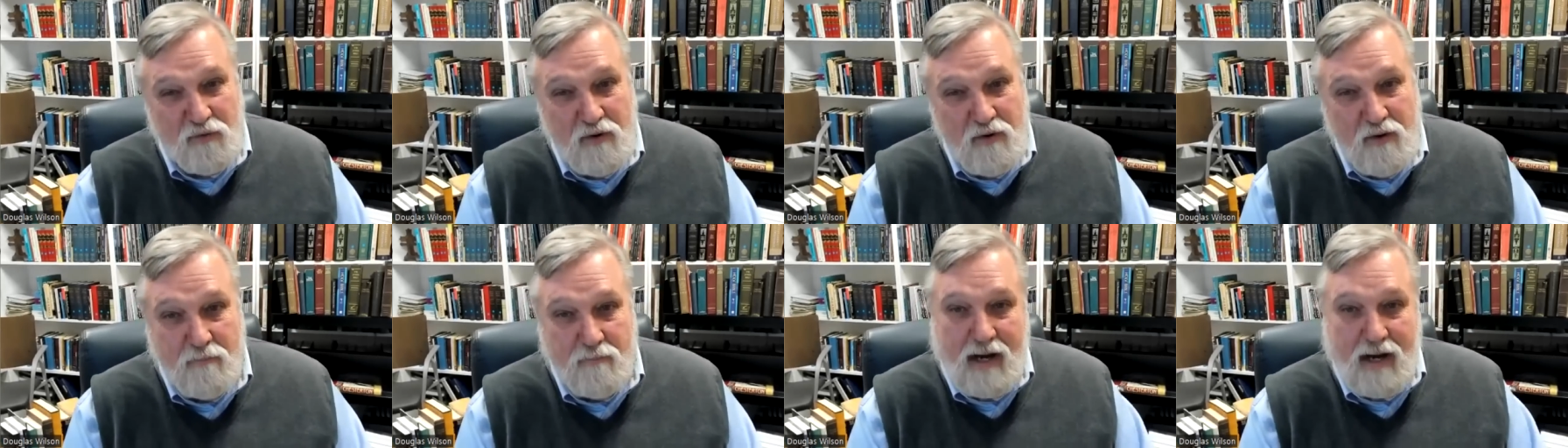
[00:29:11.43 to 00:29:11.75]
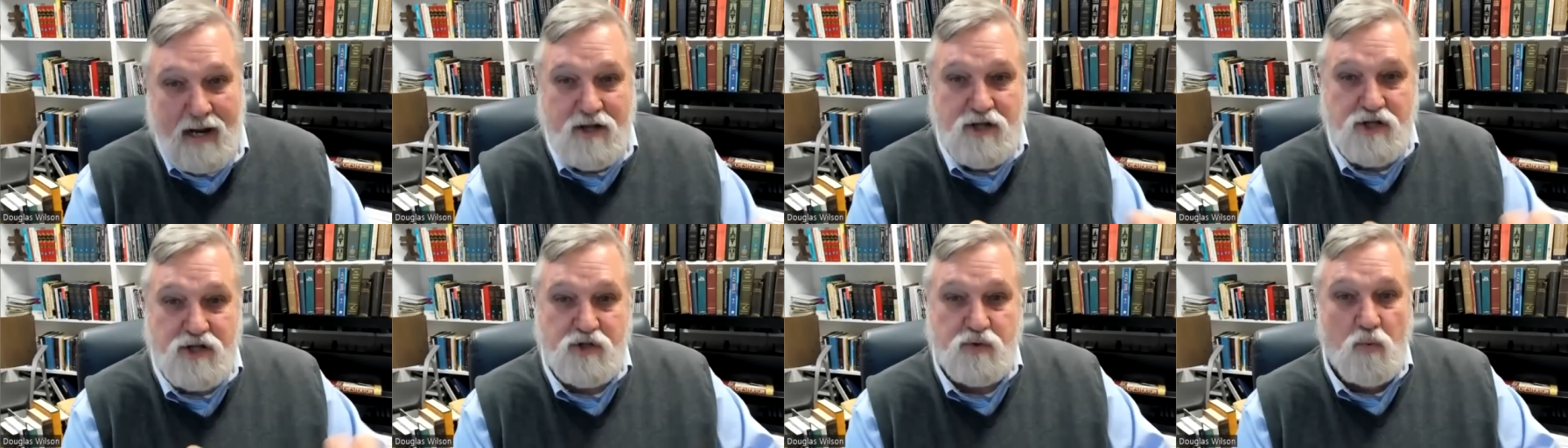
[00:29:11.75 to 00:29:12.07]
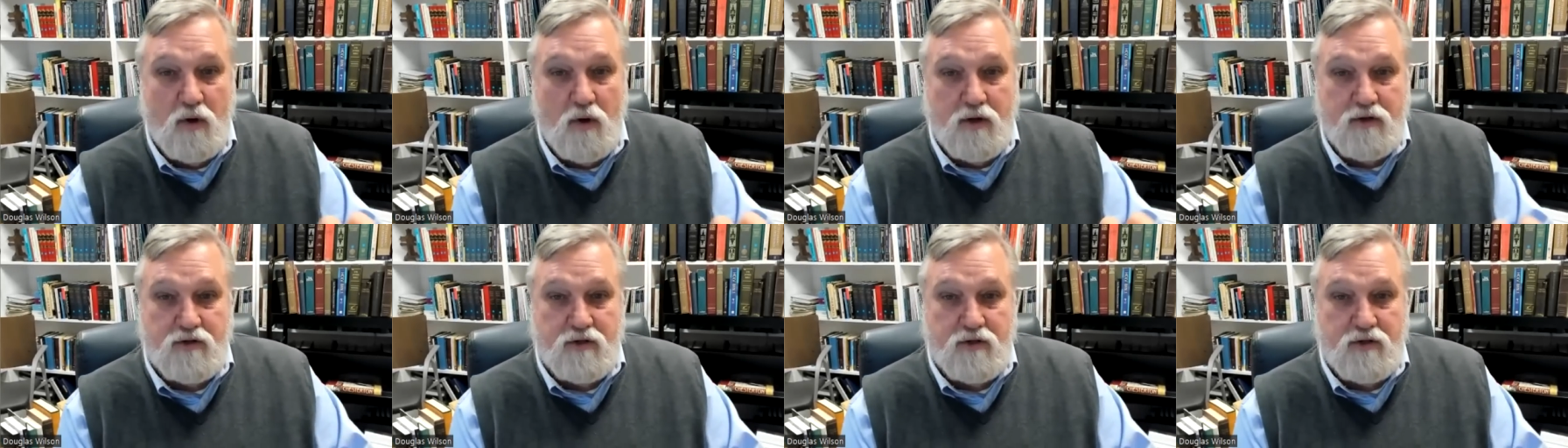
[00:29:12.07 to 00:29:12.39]
but I just
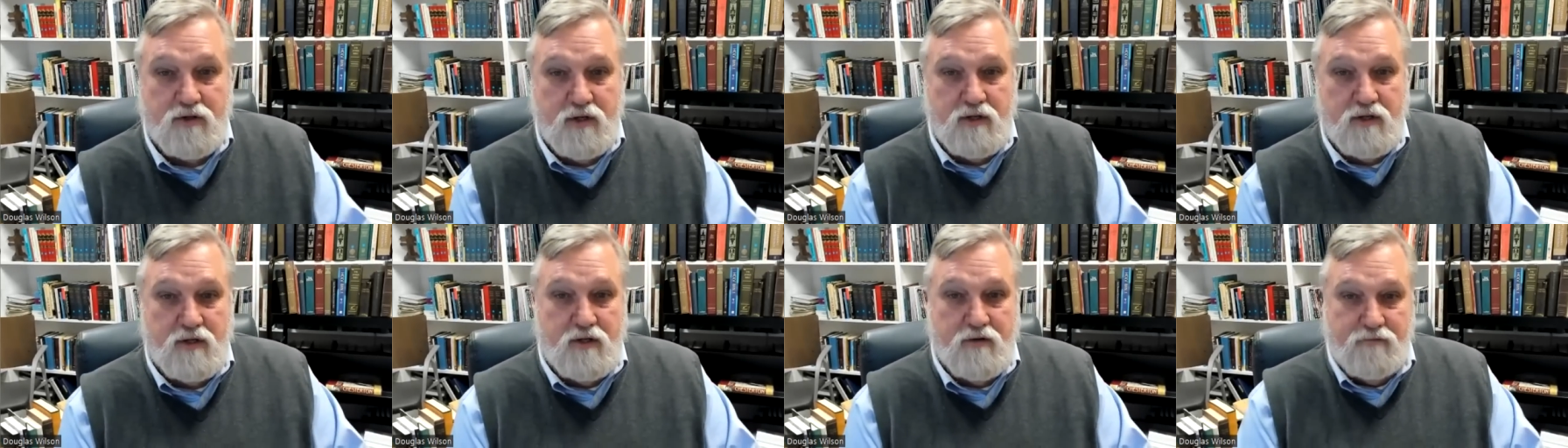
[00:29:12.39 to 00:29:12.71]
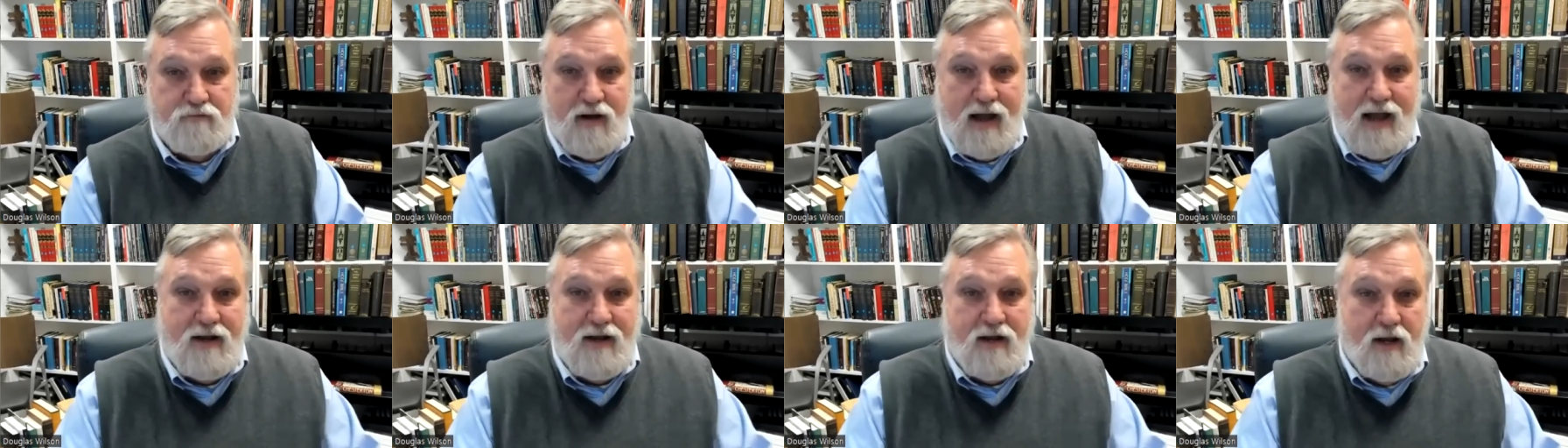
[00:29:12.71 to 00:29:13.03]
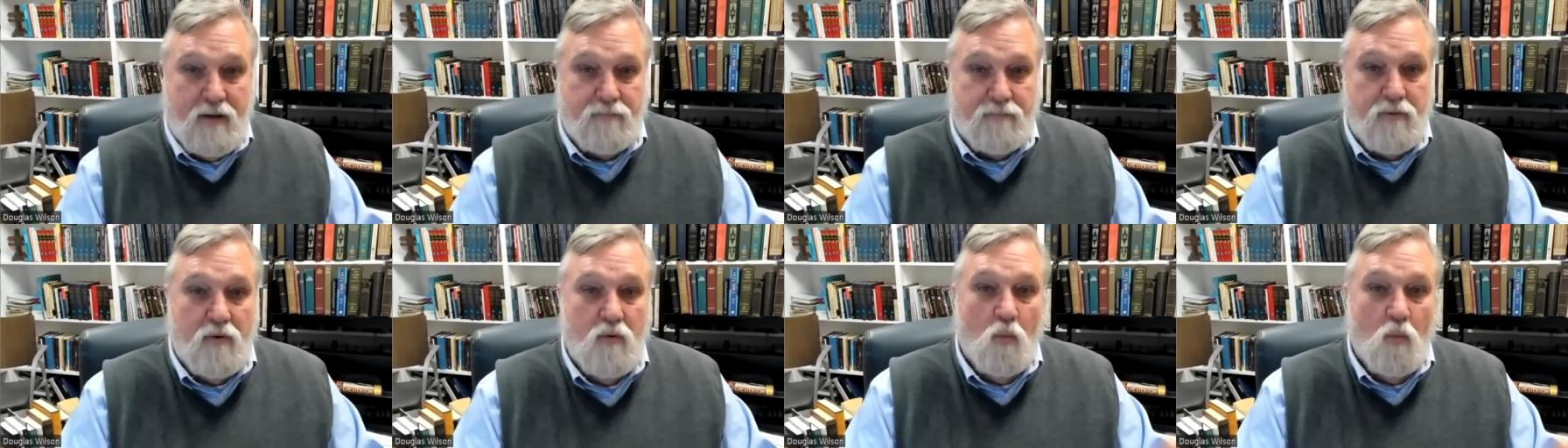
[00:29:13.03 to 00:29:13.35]
want to divide up
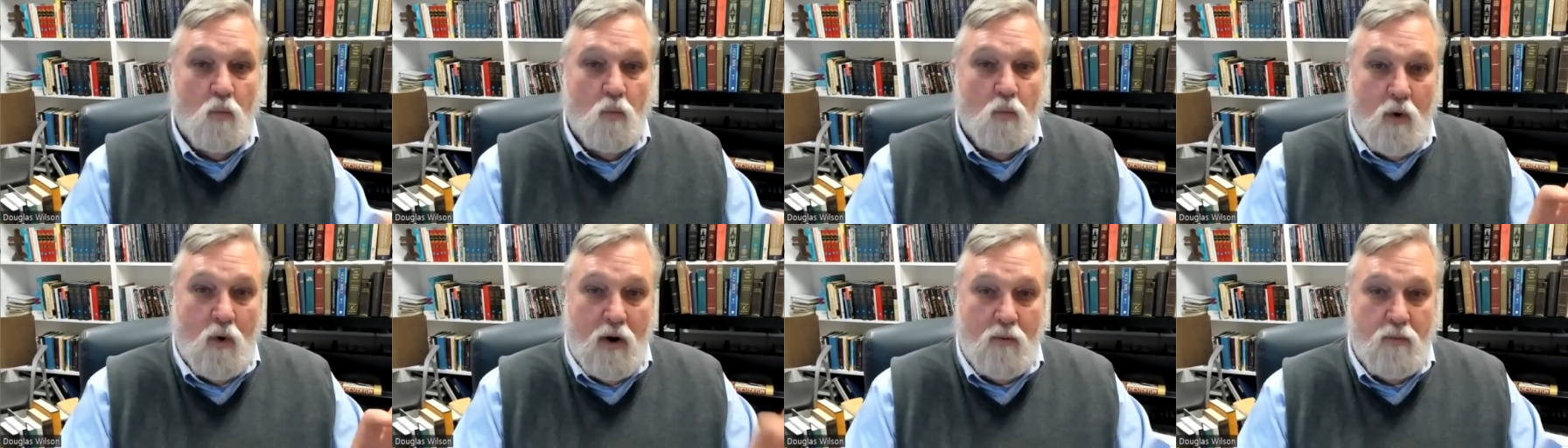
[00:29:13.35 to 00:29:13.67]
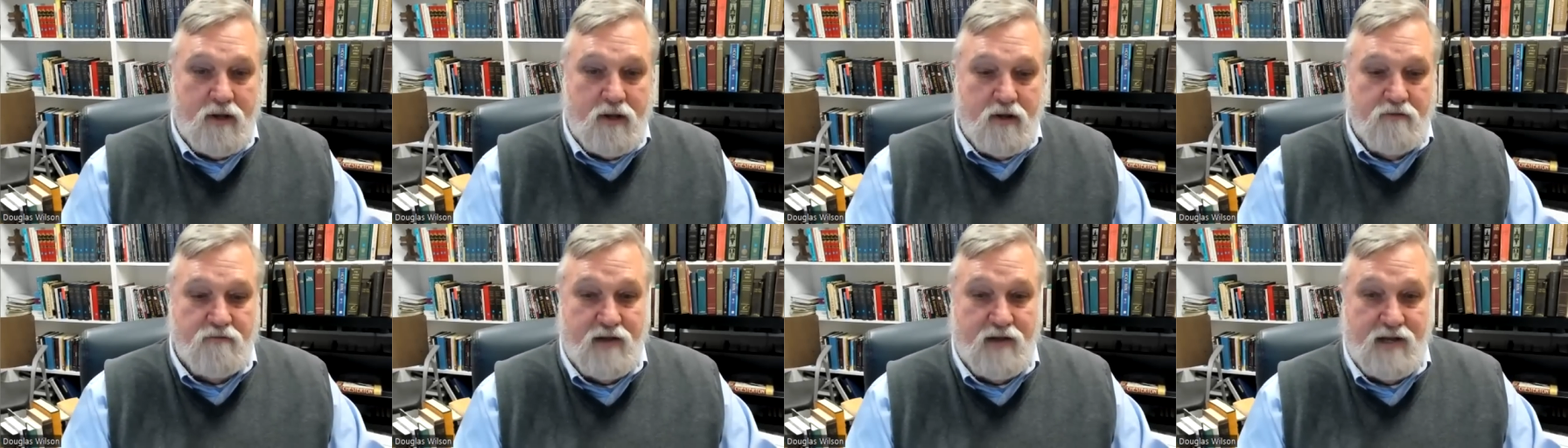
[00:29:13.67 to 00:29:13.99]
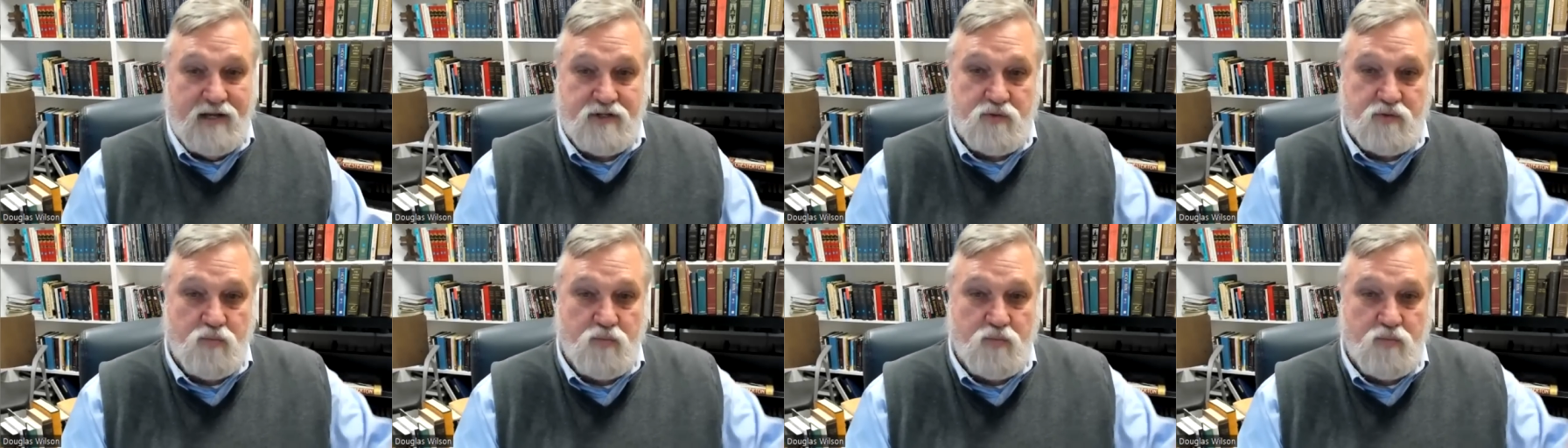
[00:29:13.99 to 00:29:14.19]
what we confess.